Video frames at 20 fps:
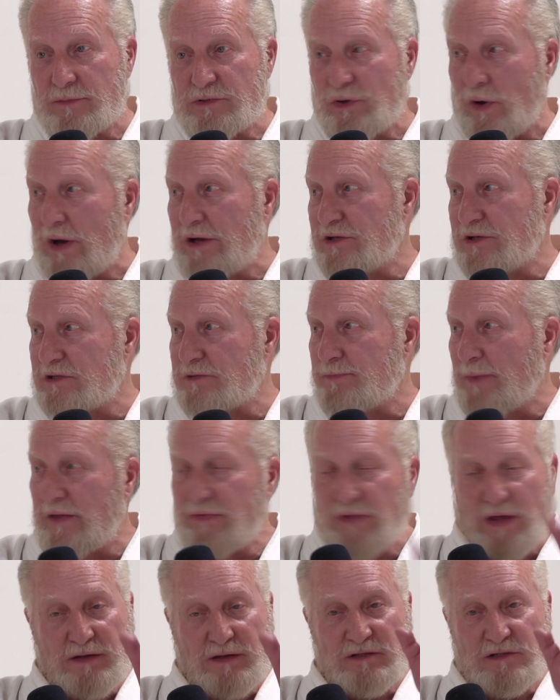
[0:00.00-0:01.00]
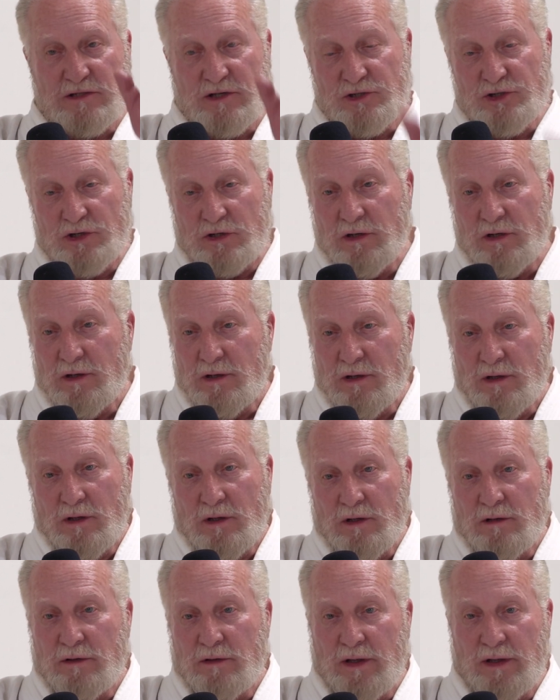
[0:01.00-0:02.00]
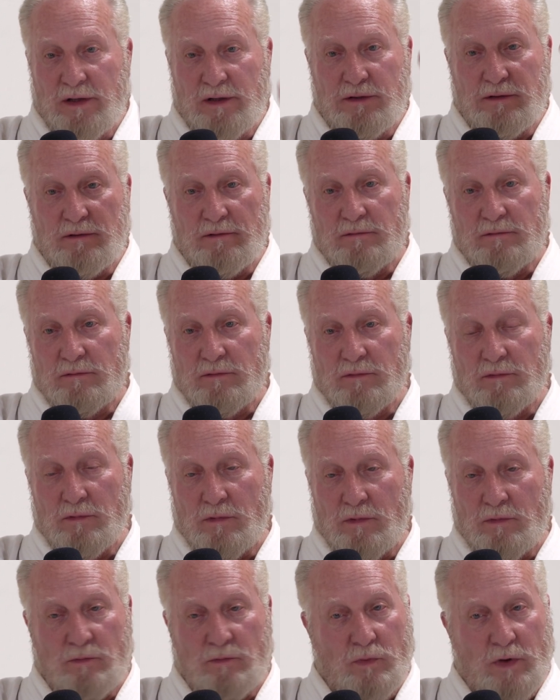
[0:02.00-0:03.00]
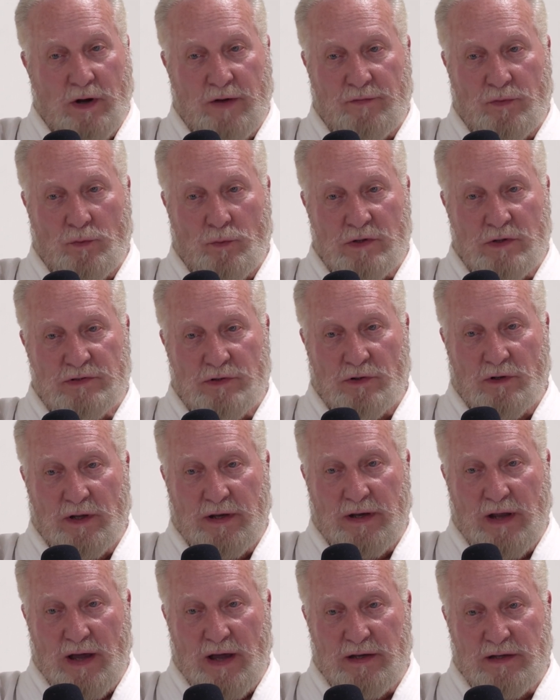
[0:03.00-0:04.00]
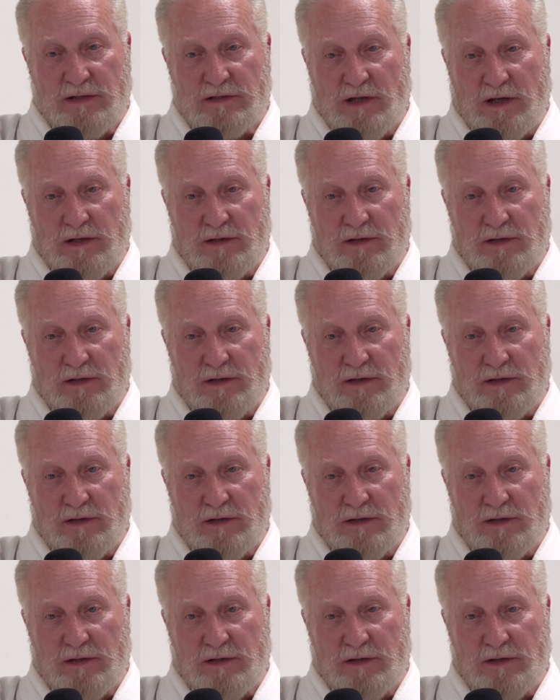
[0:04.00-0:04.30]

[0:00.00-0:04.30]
So I just made that decision in whatever it was, early 90s.